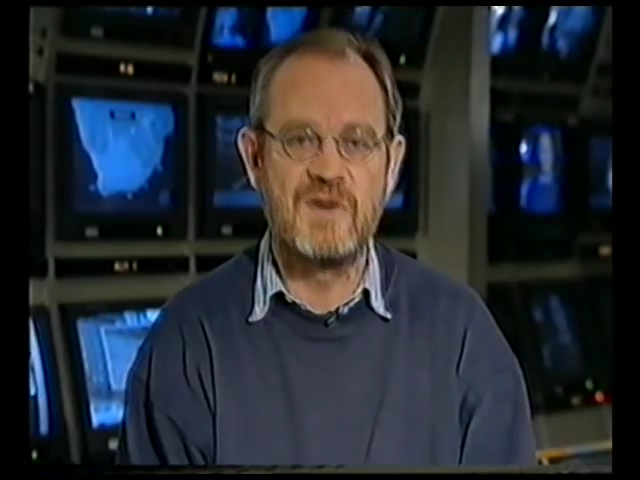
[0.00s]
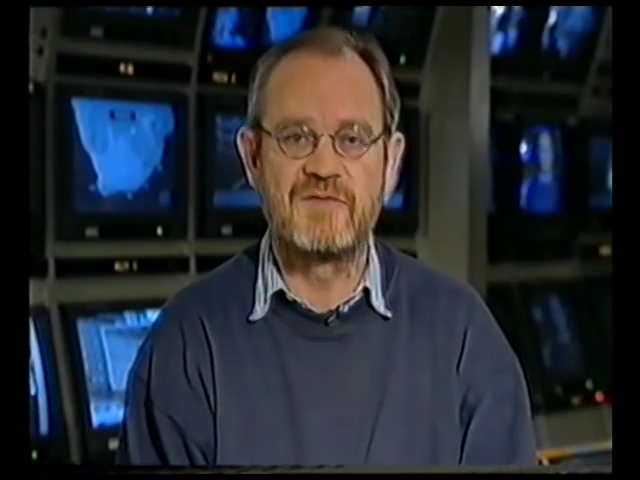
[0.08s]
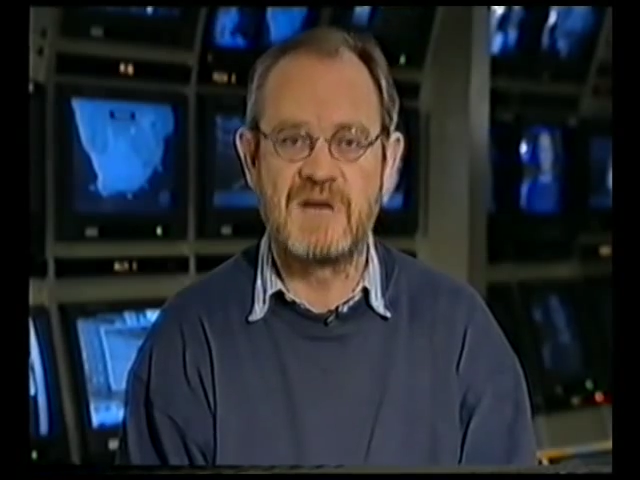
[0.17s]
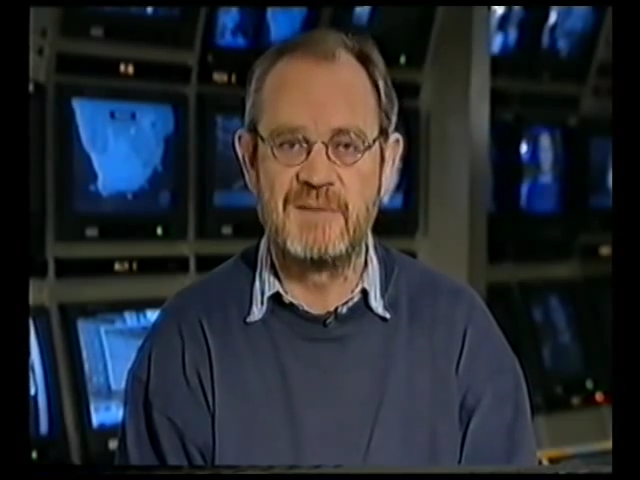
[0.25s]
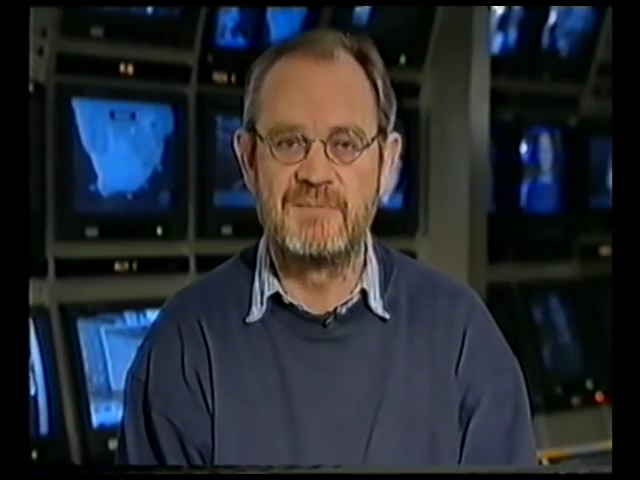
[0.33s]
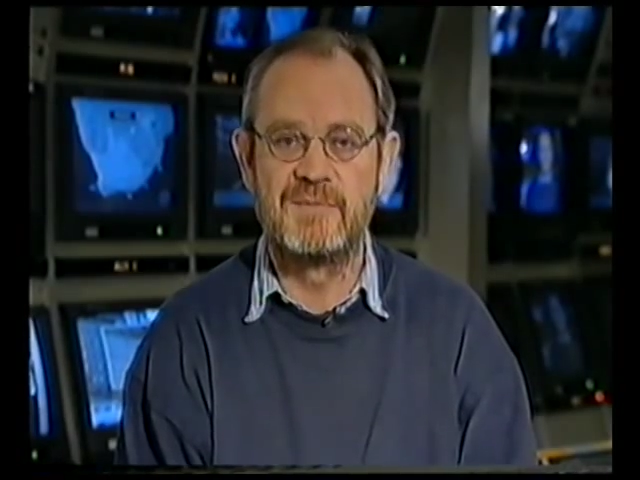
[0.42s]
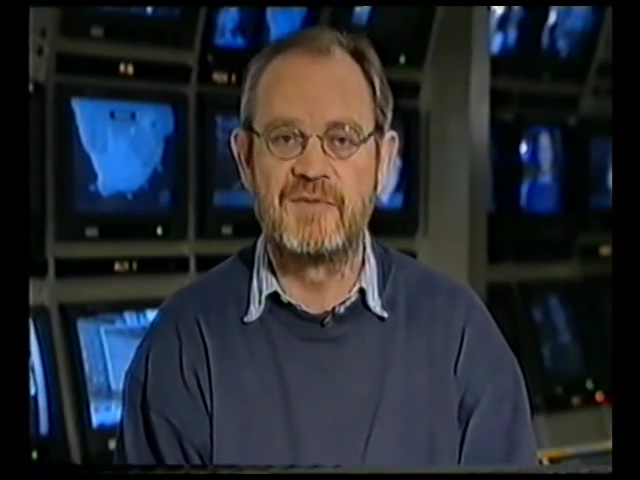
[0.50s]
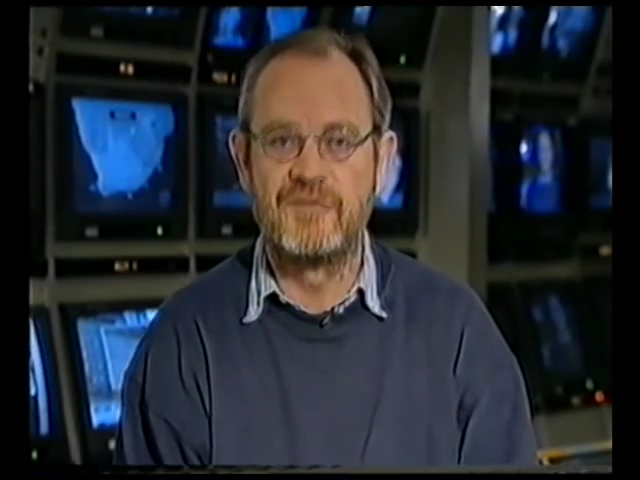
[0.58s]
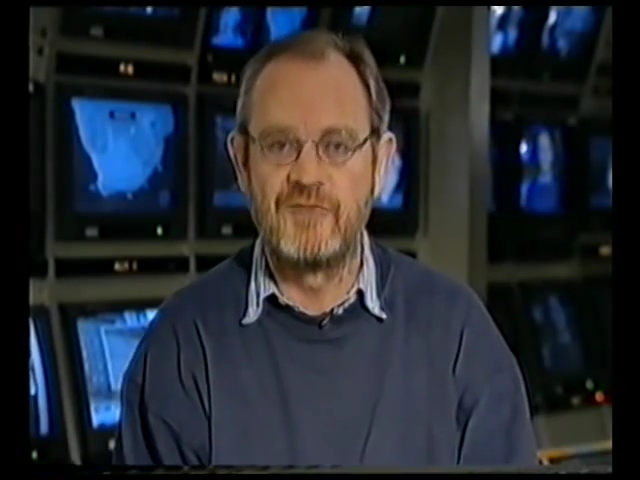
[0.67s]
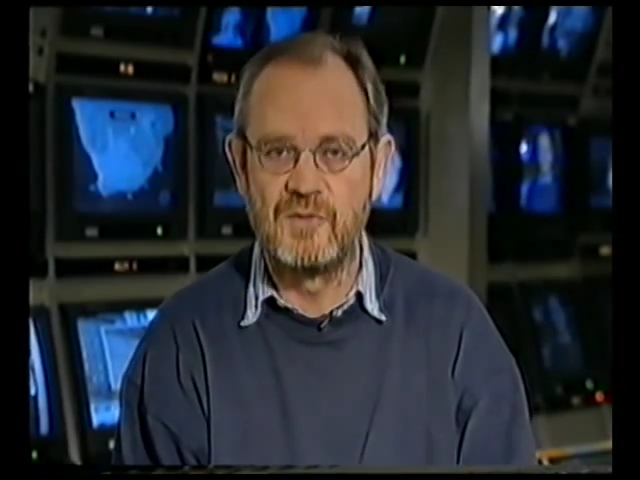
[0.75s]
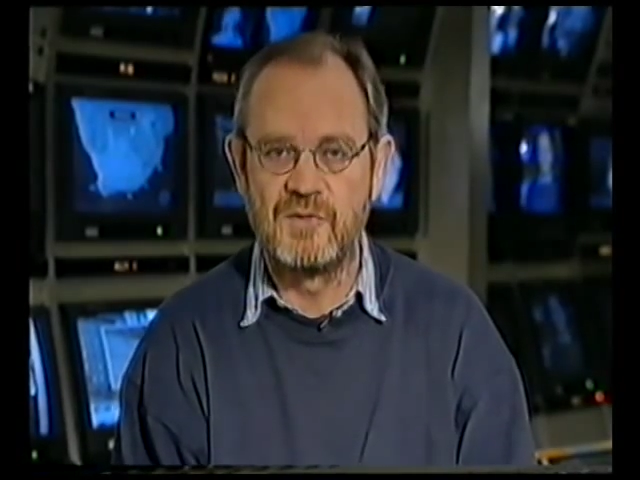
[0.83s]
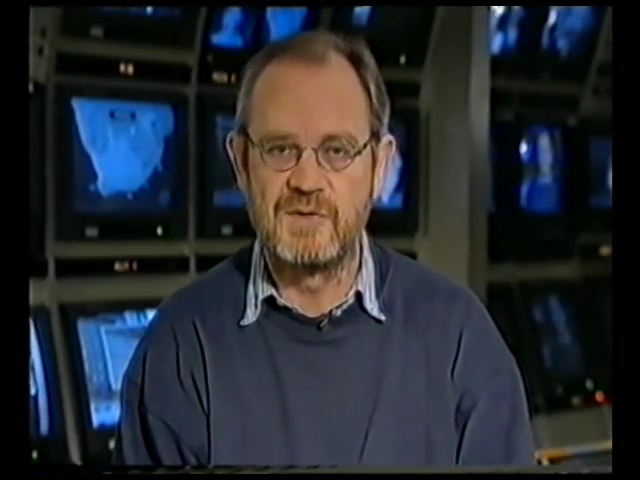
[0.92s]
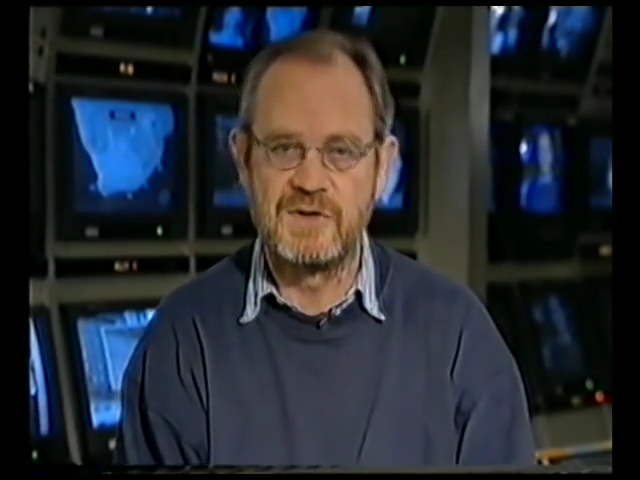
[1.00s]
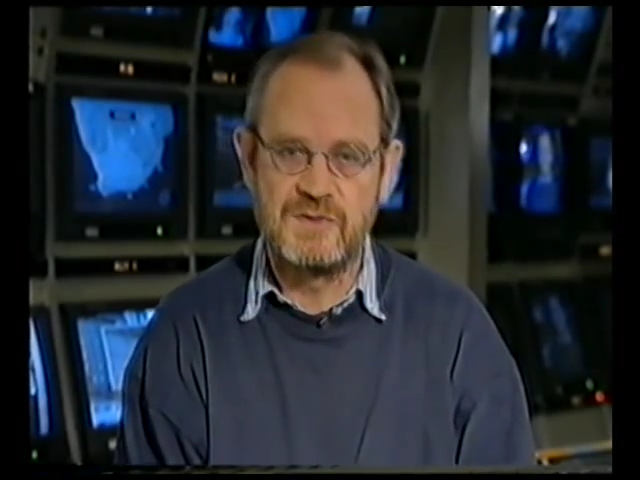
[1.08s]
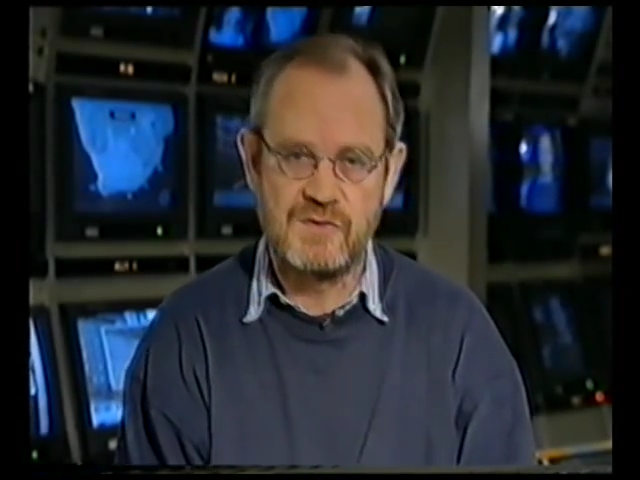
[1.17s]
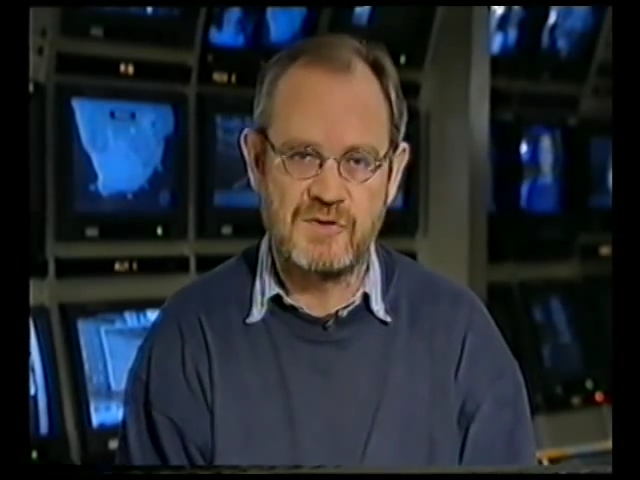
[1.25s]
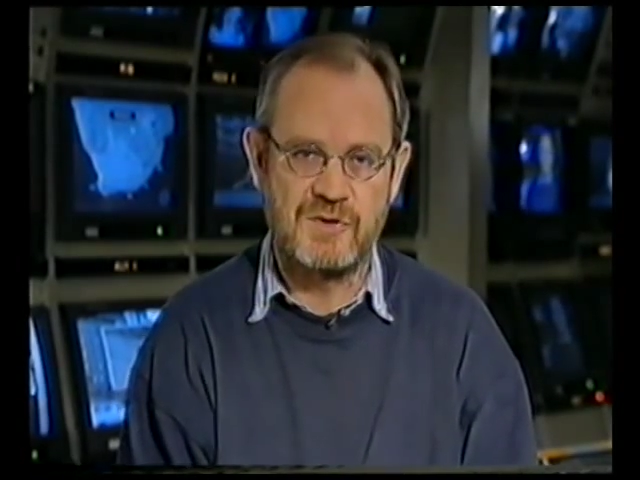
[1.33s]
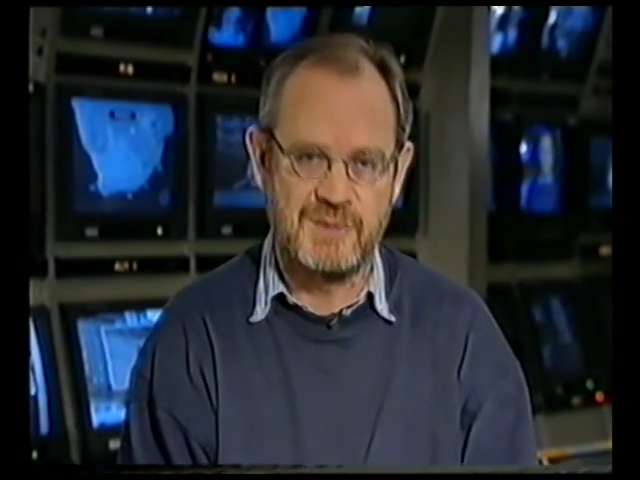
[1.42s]
have come before the
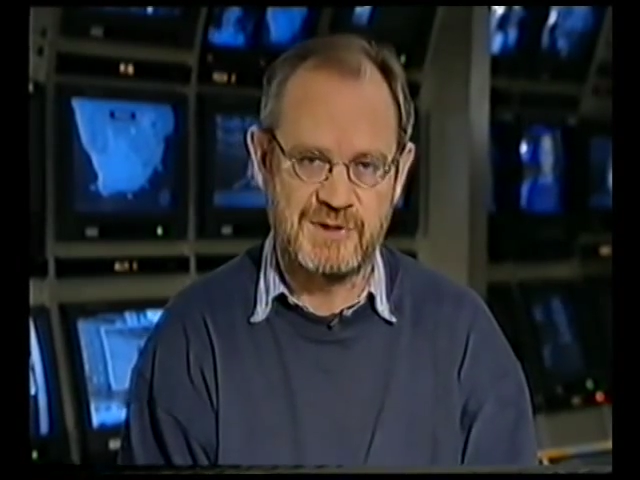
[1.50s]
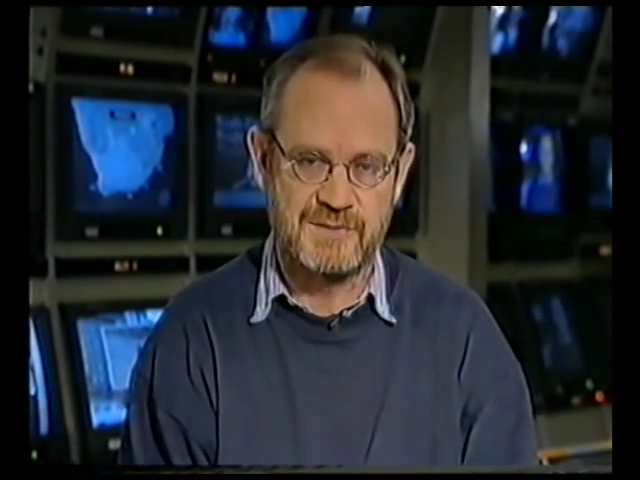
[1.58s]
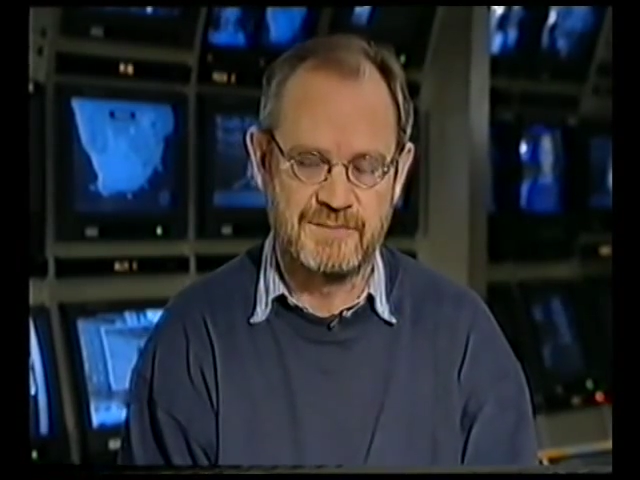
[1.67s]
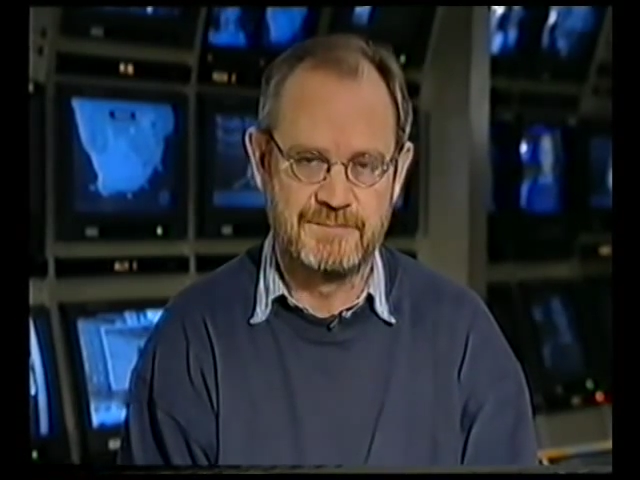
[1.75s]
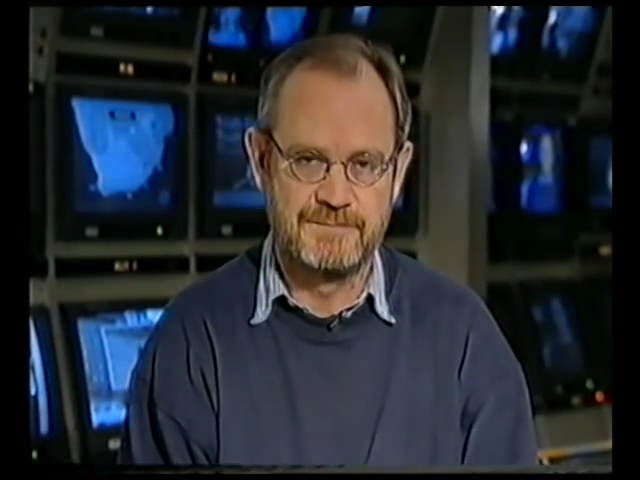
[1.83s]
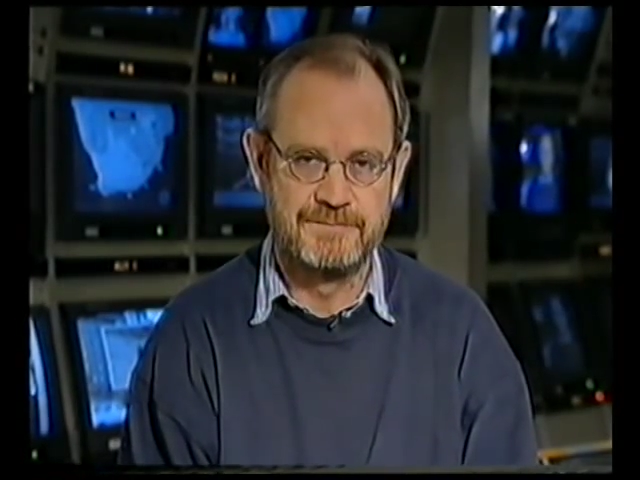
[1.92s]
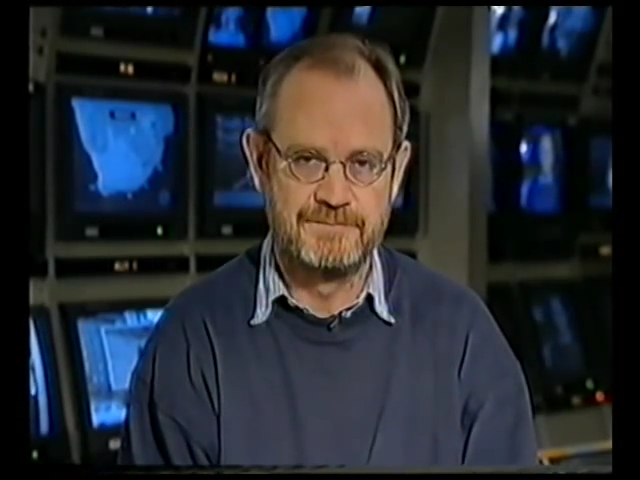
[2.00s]
Truth Commission.